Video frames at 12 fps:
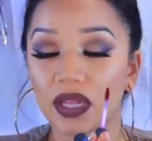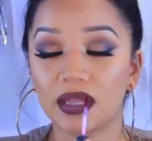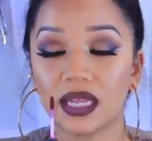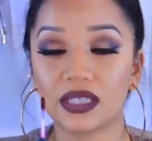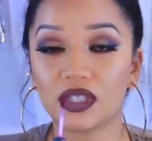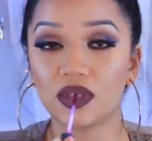it
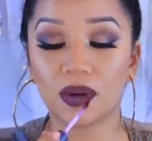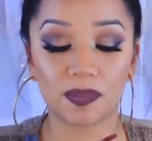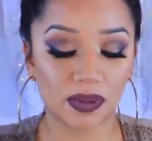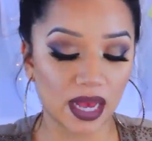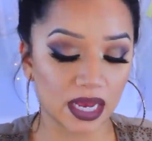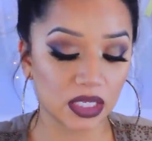lets you
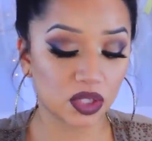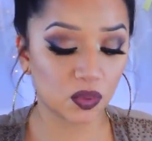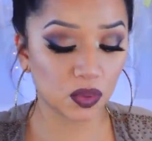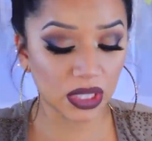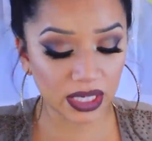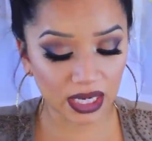apply it
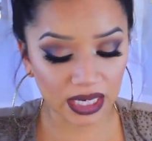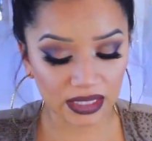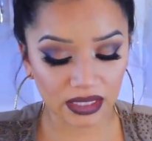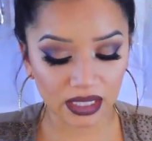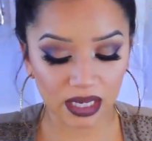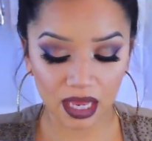really
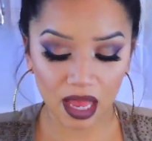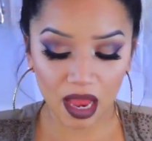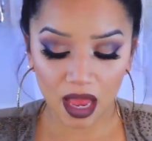nicely.